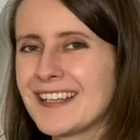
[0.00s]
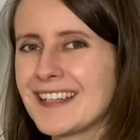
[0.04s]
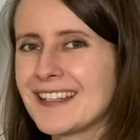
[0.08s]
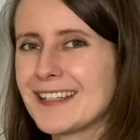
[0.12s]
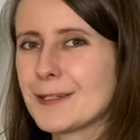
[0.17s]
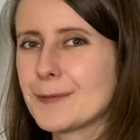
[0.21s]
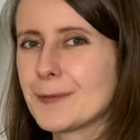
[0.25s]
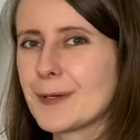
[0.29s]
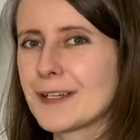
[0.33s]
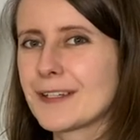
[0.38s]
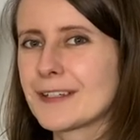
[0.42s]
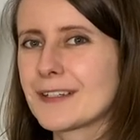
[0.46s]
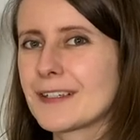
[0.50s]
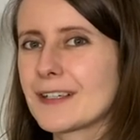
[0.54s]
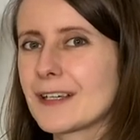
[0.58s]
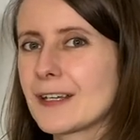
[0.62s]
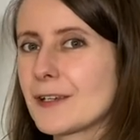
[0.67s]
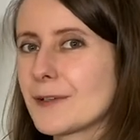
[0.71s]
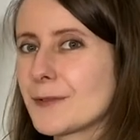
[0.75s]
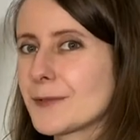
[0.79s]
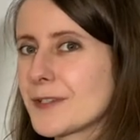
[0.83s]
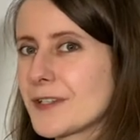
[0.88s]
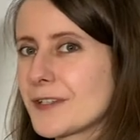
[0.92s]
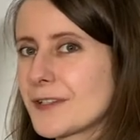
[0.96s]
The one
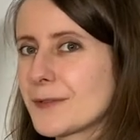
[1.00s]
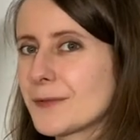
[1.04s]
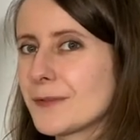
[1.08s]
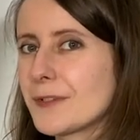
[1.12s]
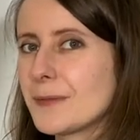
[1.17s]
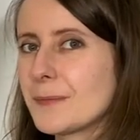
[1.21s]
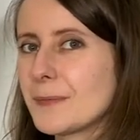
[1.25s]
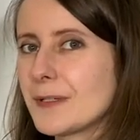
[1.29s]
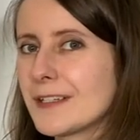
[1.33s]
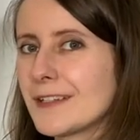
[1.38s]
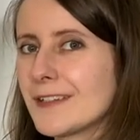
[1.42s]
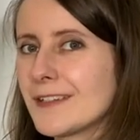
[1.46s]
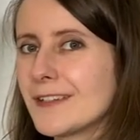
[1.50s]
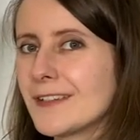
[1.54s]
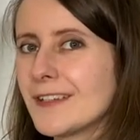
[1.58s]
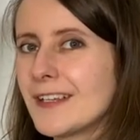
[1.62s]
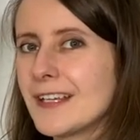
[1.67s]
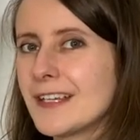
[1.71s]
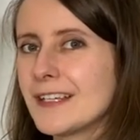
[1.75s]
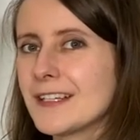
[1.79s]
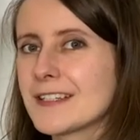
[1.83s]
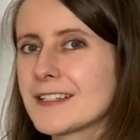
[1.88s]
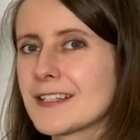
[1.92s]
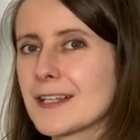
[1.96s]
closest to the middle
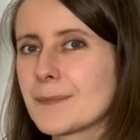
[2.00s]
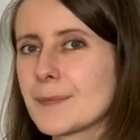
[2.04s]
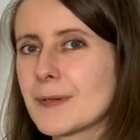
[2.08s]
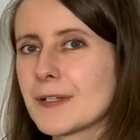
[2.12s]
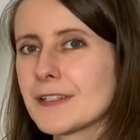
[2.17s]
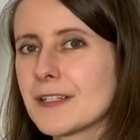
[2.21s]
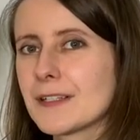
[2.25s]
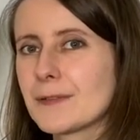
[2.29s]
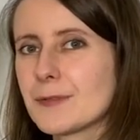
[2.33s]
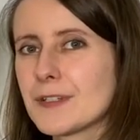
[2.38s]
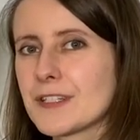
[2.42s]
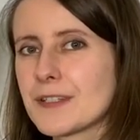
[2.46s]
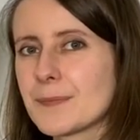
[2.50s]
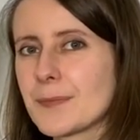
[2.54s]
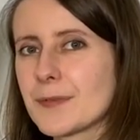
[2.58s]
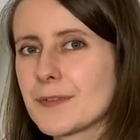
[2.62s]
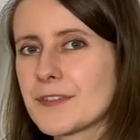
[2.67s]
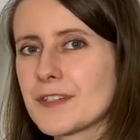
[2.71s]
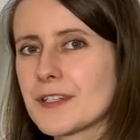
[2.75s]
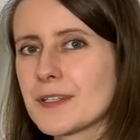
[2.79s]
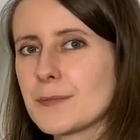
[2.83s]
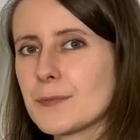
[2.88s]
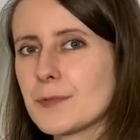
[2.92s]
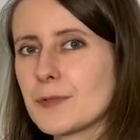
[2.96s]
is the pedal
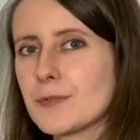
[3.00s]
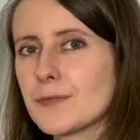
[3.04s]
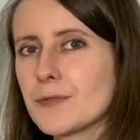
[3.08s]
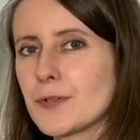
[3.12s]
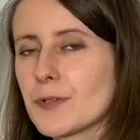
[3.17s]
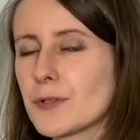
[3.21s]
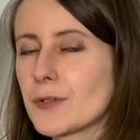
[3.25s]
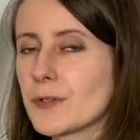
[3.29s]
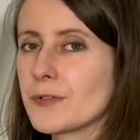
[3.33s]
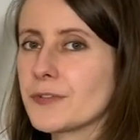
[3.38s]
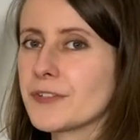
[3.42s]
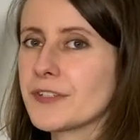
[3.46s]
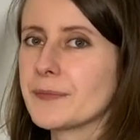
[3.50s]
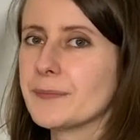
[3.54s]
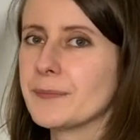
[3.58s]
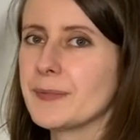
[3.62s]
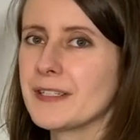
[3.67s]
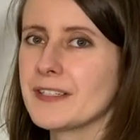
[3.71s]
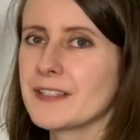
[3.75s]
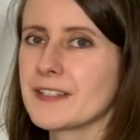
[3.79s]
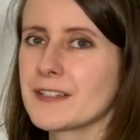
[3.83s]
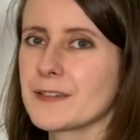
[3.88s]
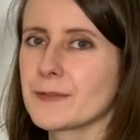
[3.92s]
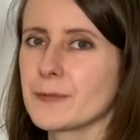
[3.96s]
responsible for all the
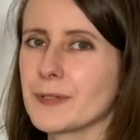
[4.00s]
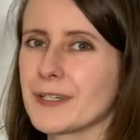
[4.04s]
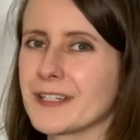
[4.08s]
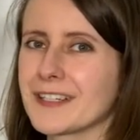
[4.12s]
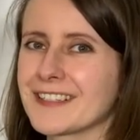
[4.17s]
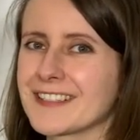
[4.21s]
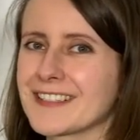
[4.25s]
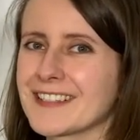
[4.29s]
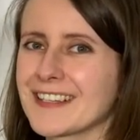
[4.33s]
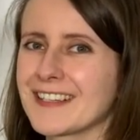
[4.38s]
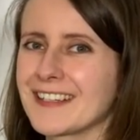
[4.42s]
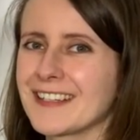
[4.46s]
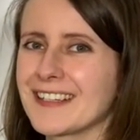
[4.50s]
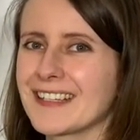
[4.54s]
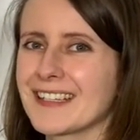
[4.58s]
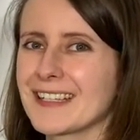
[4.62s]
B strings,